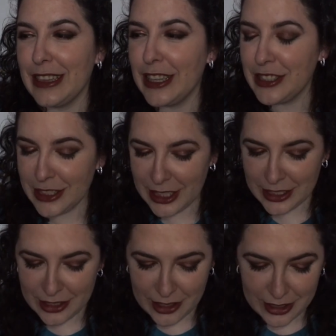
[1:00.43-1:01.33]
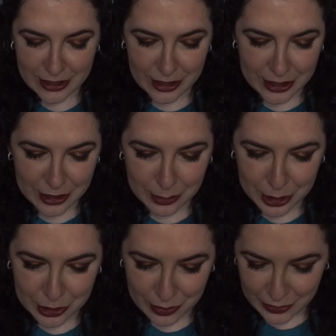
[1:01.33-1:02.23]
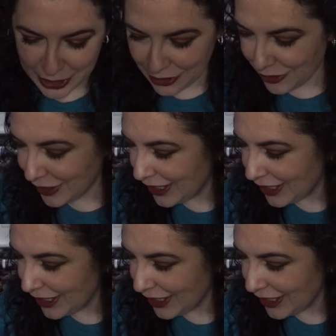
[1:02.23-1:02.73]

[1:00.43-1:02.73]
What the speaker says: let's just get started, so this will be a short video.